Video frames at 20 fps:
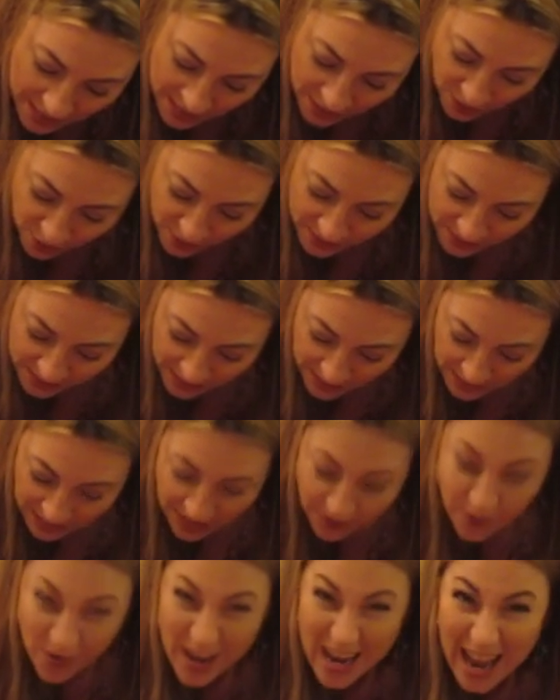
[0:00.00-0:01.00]
interesting
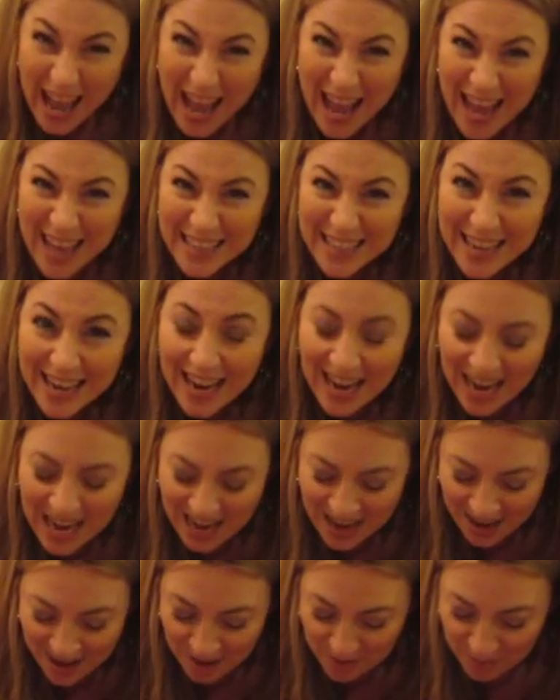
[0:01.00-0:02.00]
if we had
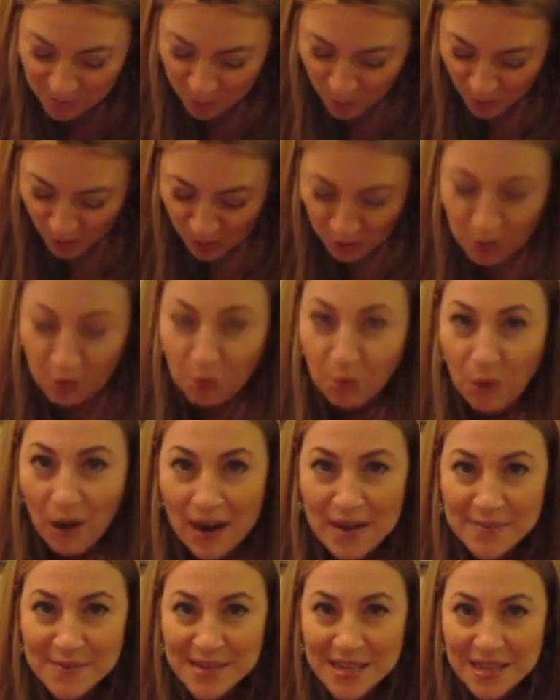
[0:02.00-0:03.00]
a real
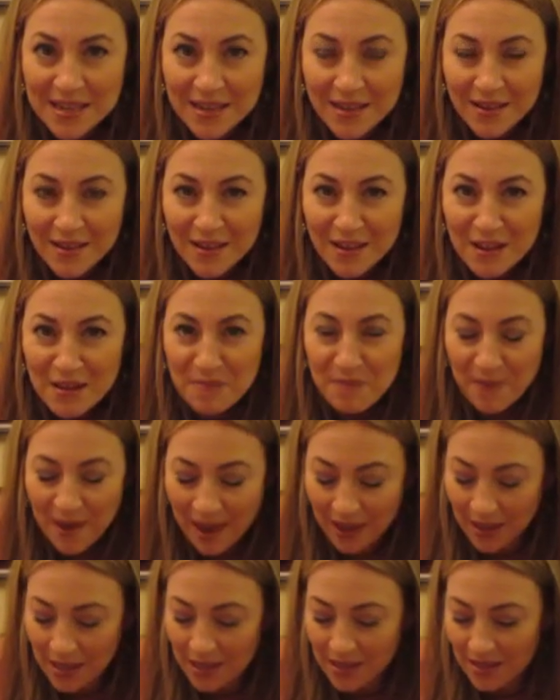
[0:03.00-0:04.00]
grimy
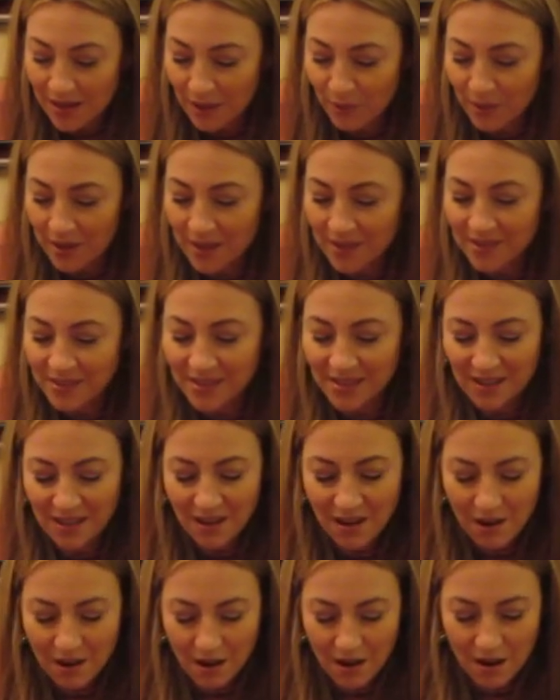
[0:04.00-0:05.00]
penny that was
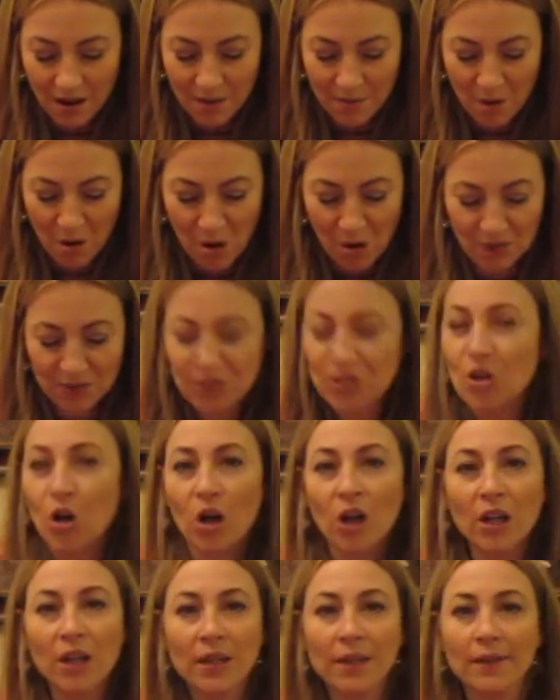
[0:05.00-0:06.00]
all
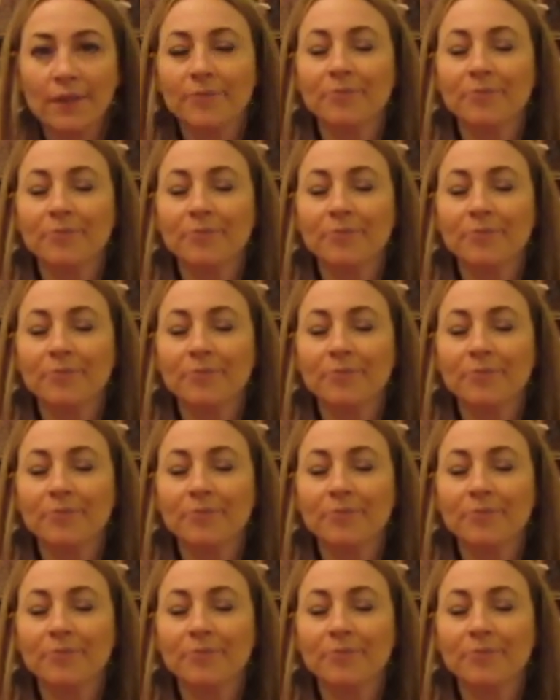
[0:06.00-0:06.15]
dark